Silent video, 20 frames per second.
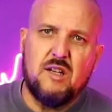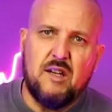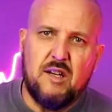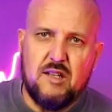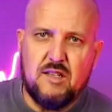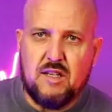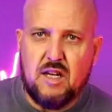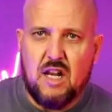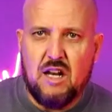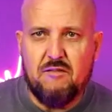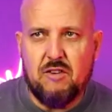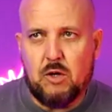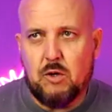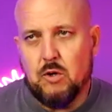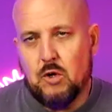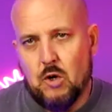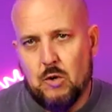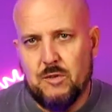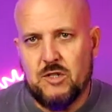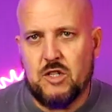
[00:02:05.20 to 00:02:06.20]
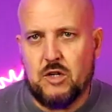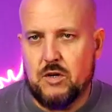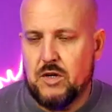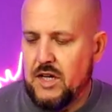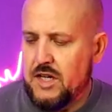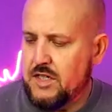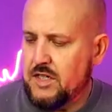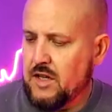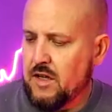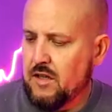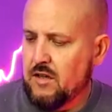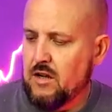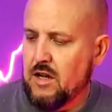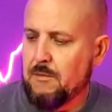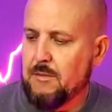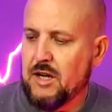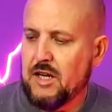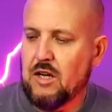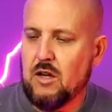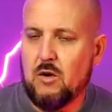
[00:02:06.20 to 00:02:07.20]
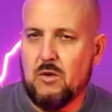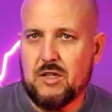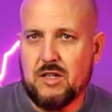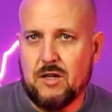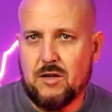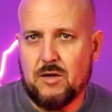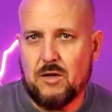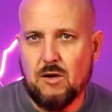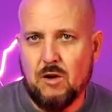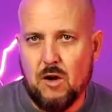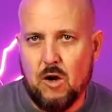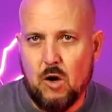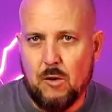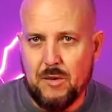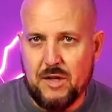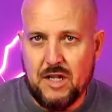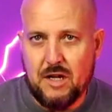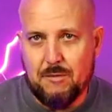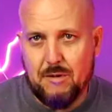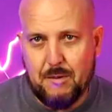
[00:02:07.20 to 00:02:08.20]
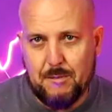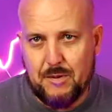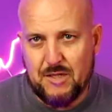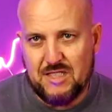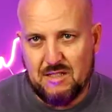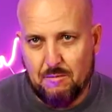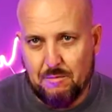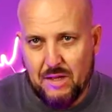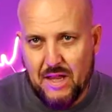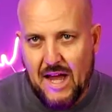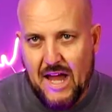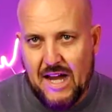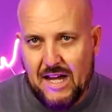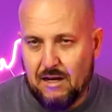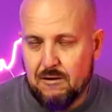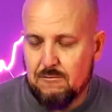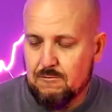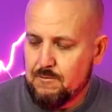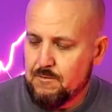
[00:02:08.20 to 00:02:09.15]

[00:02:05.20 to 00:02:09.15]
it's kind of a chromish grayish color. I'm going to go with chrome, and then I'm going to put some black